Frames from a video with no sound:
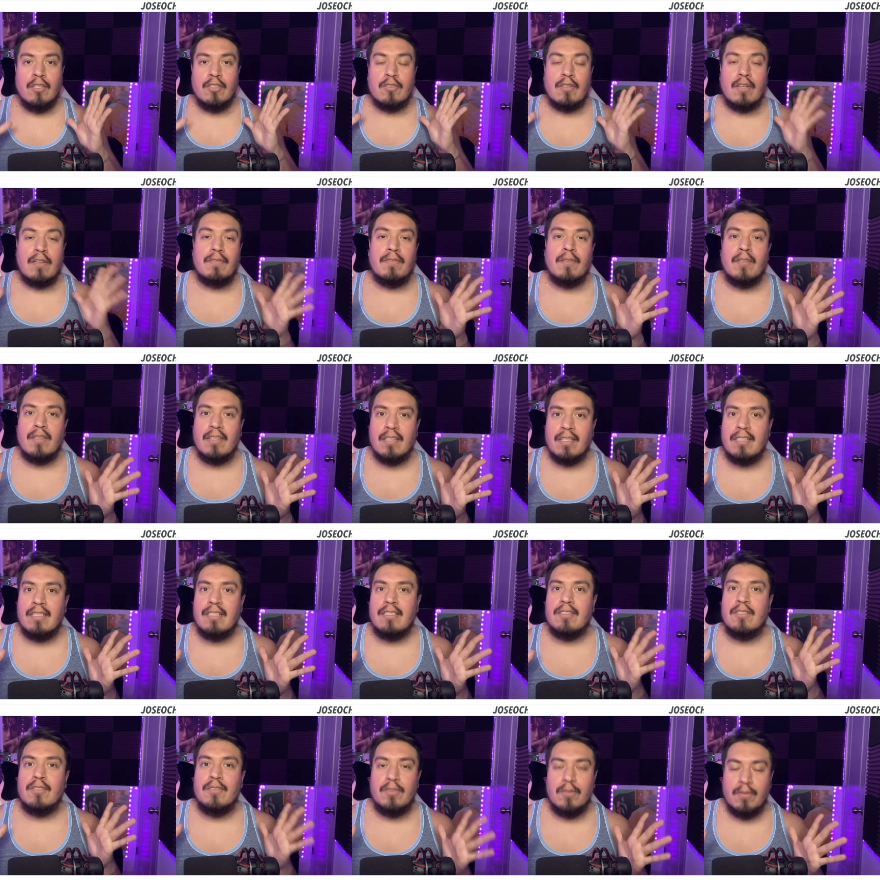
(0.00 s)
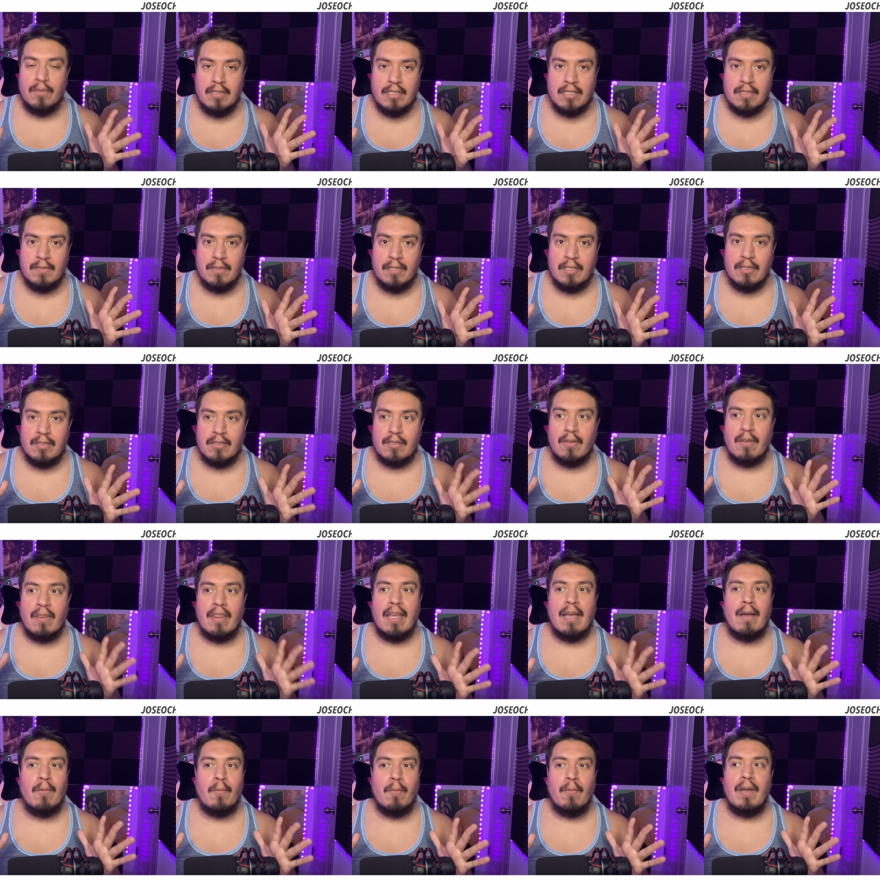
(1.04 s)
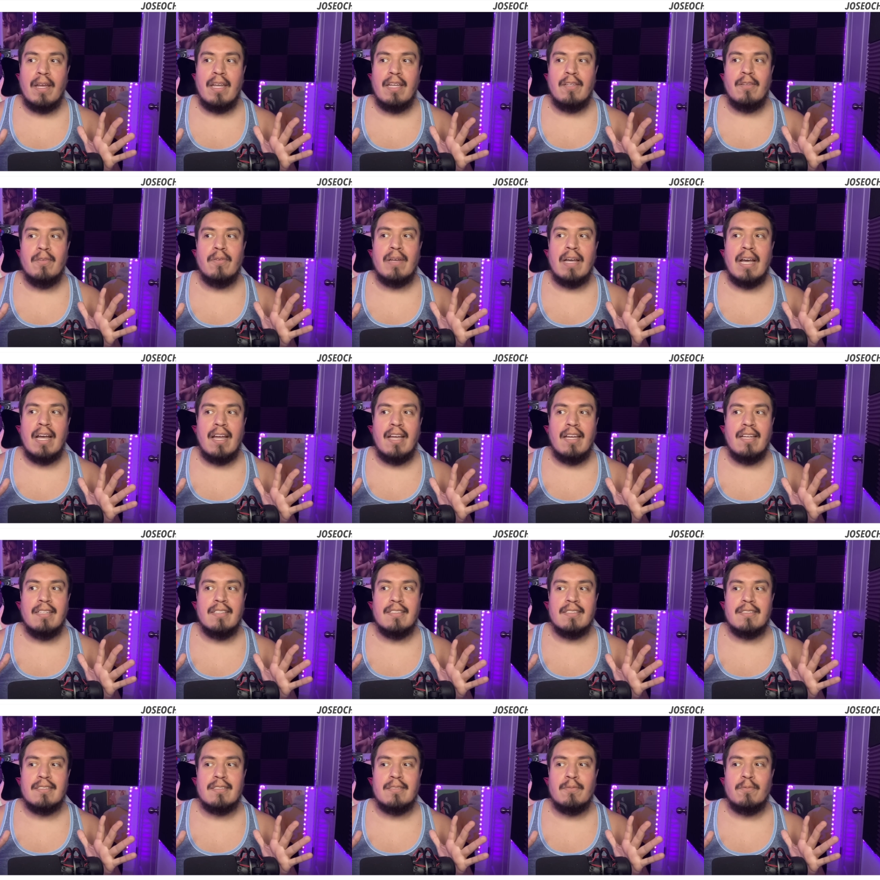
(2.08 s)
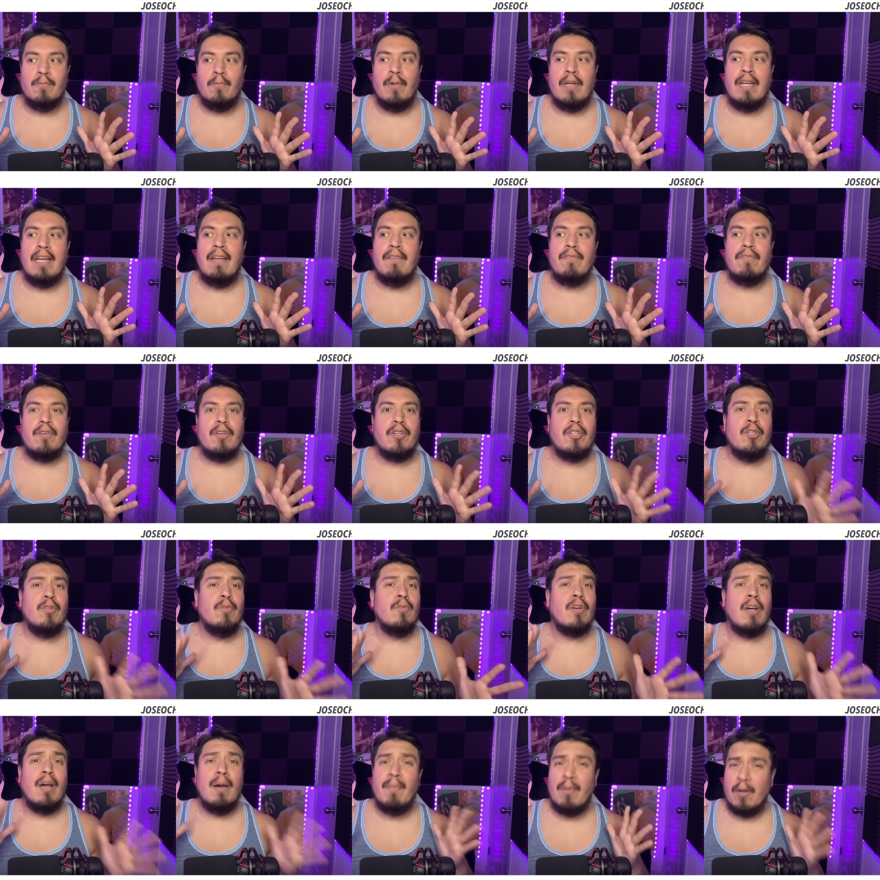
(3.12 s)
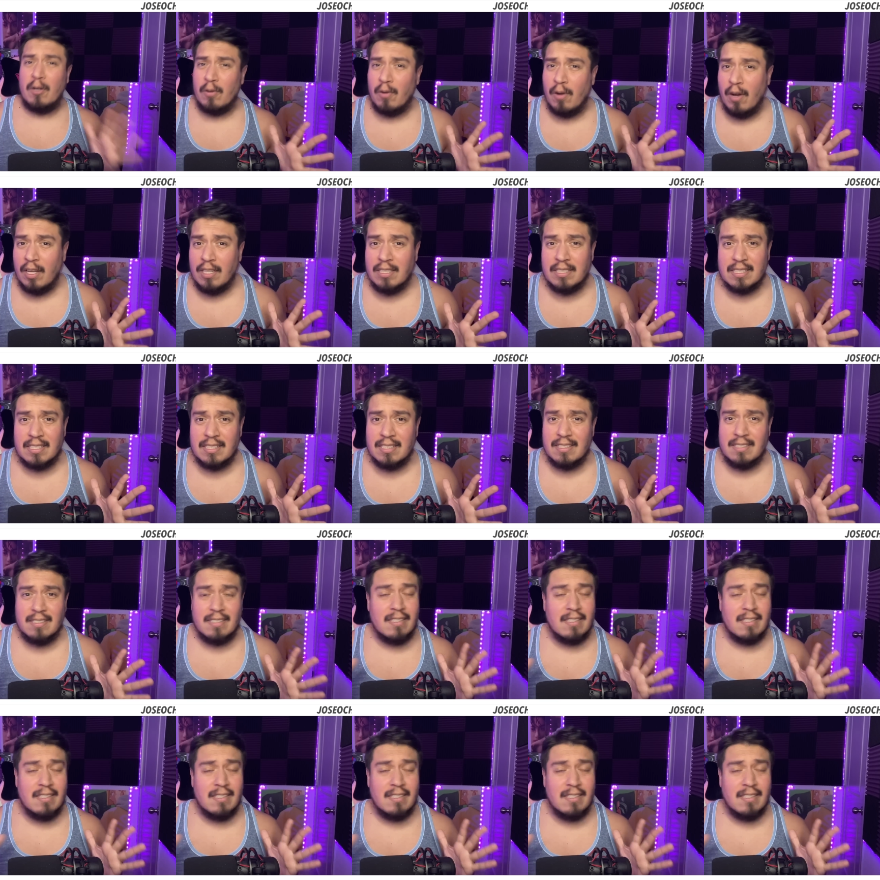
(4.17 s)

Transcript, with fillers: So I feel the need to do this video so that way you guys whenever you come across